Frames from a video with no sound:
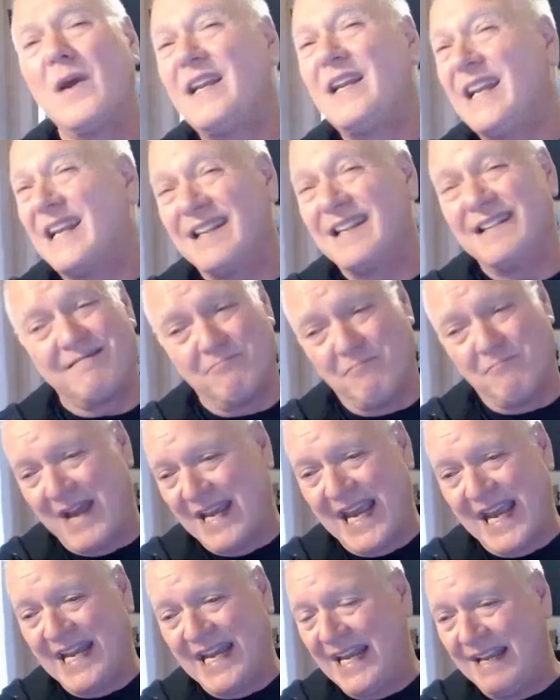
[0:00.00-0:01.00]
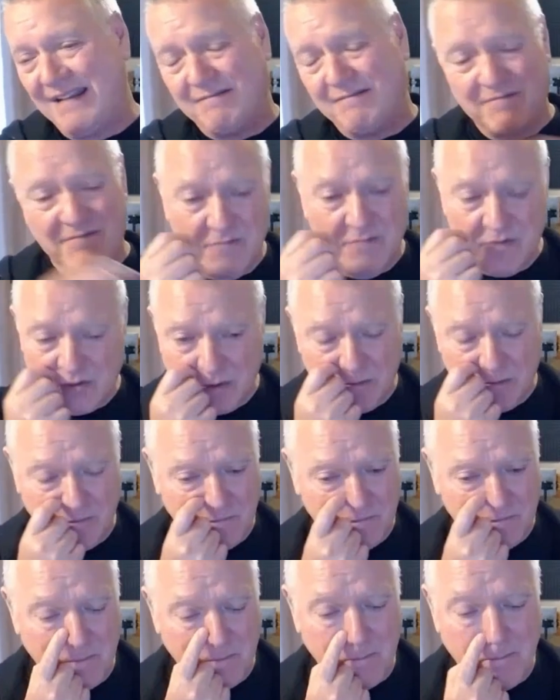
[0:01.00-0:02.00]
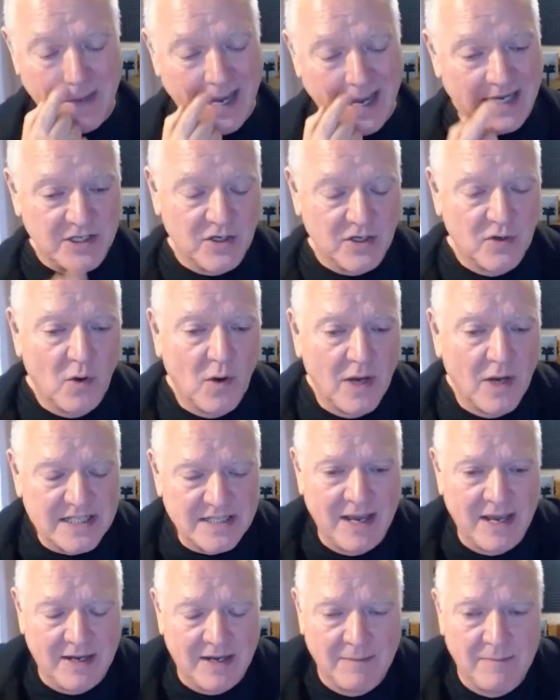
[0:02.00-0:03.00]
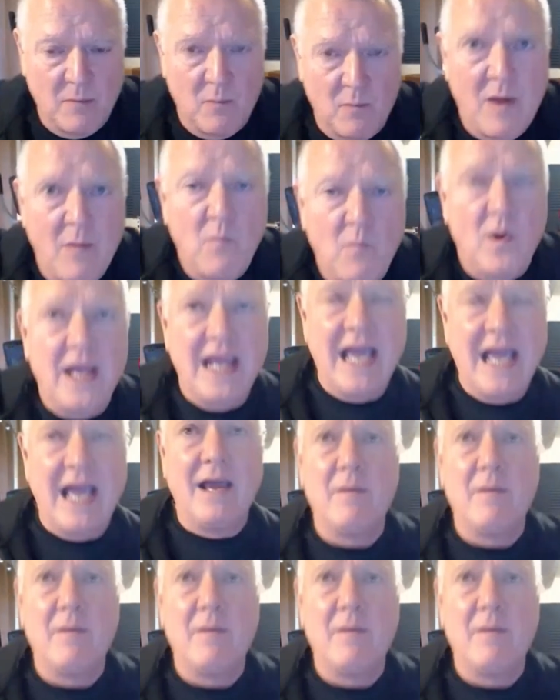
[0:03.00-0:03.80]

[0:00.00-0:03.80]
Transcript: we didn't make any sort of major noise about it, but when we